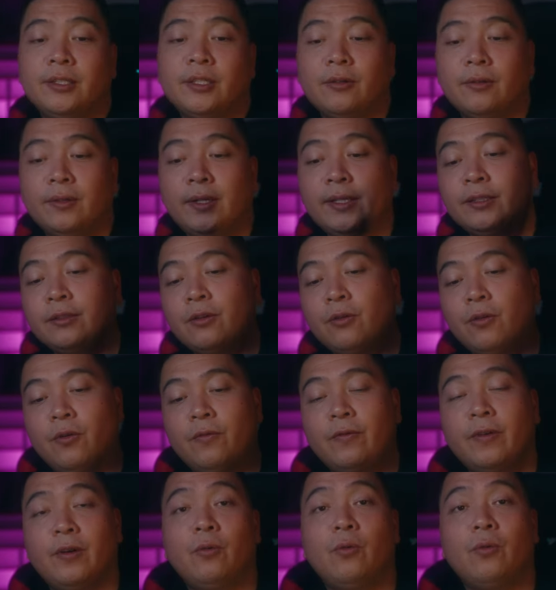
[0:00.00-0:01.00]
So let's go
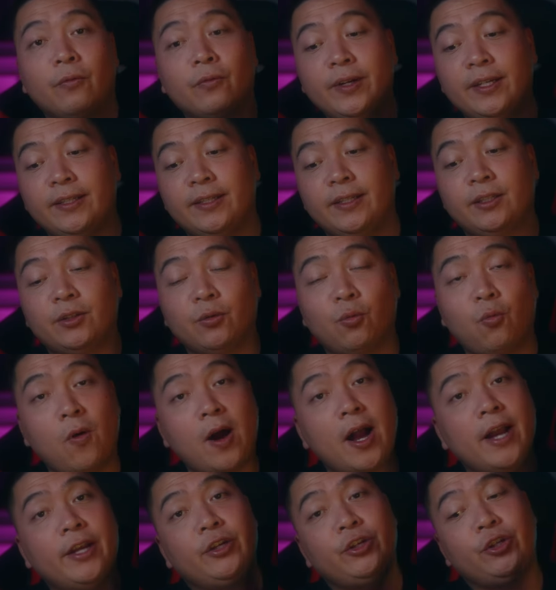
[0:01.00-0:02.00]
over reasons
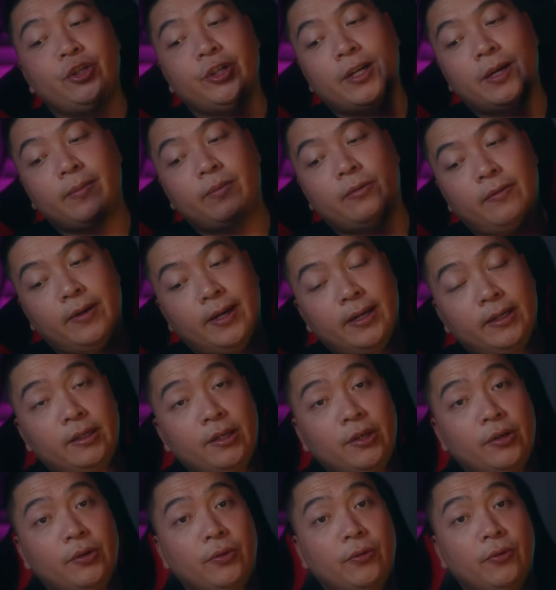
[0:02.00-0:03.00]
why you should upgrade
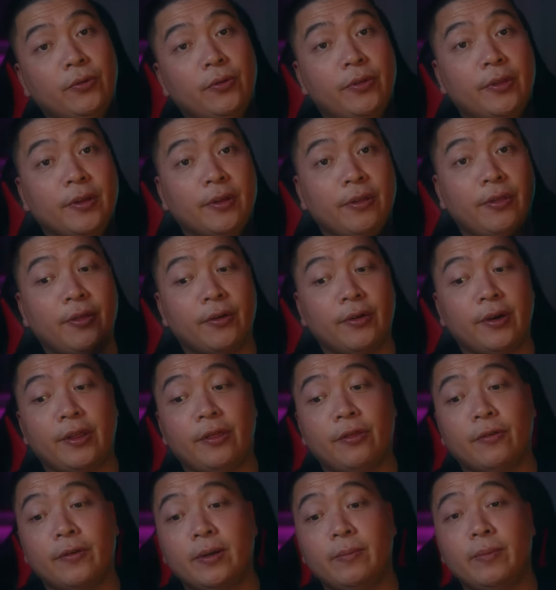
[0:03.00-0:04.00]
to the
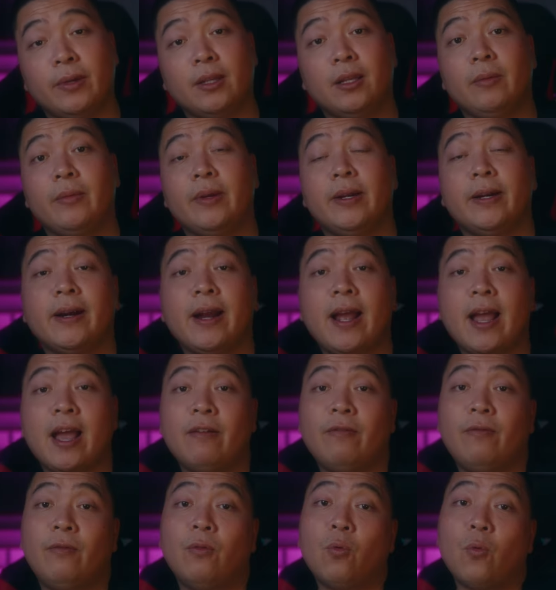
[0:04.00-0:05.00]
33 millimeter
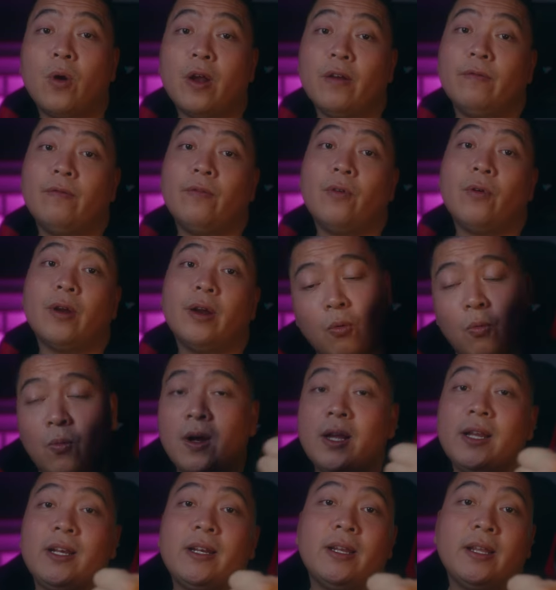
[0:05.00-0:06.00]
f1.4.
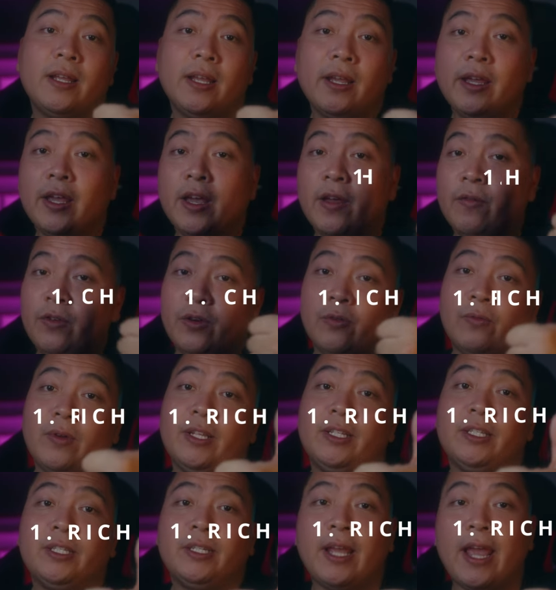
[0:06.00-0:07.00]
One, if you're
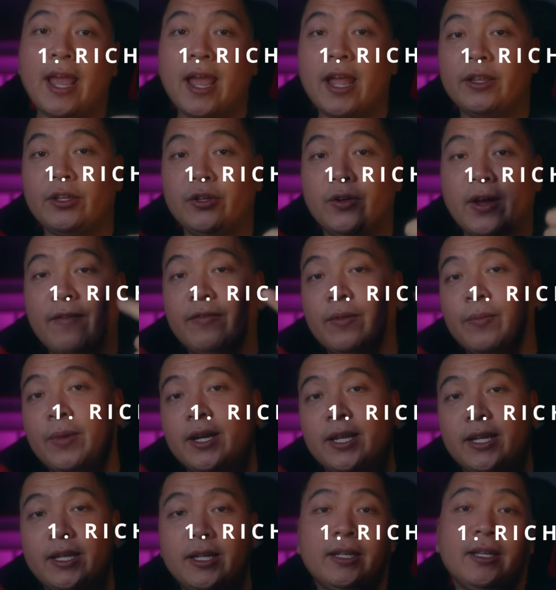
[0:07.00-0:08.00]
rich and you have the
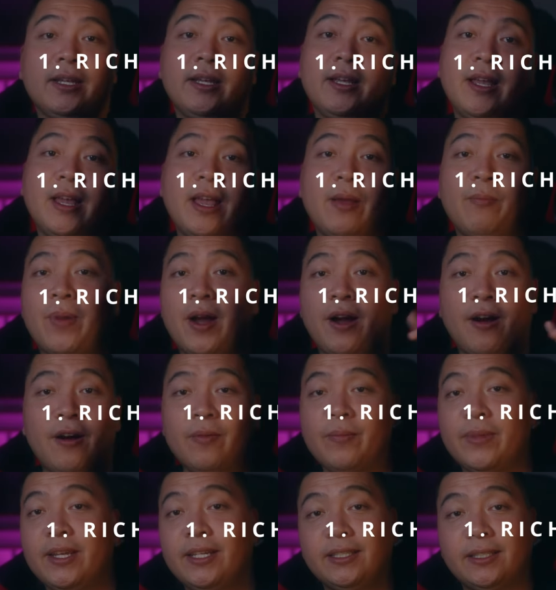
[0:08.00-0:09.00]
money, by
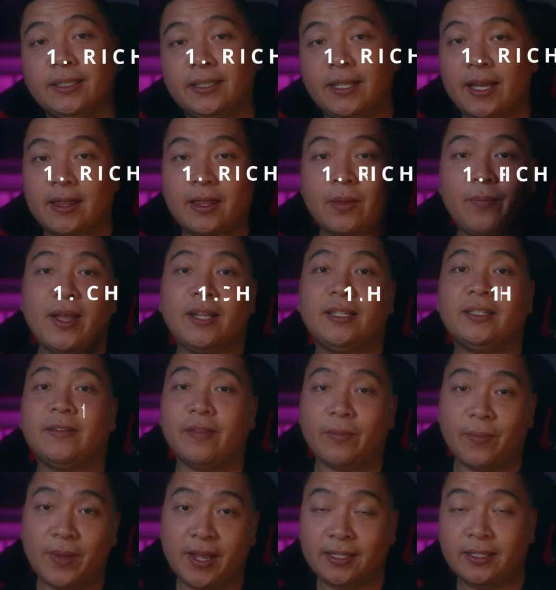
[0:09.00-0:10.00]
all means, get the best of
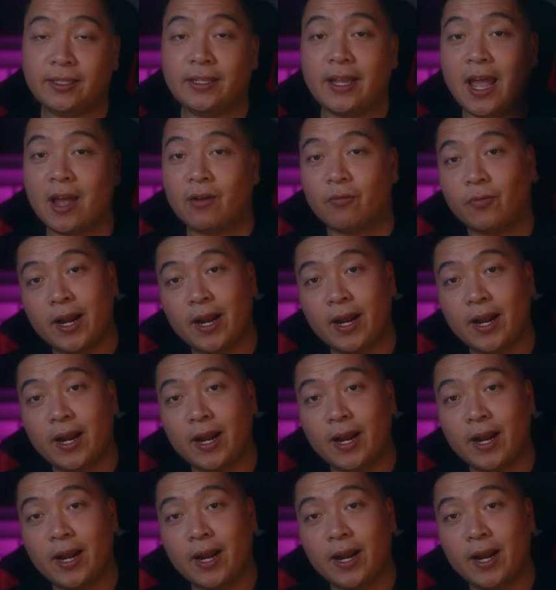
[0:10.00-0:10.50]
the best. And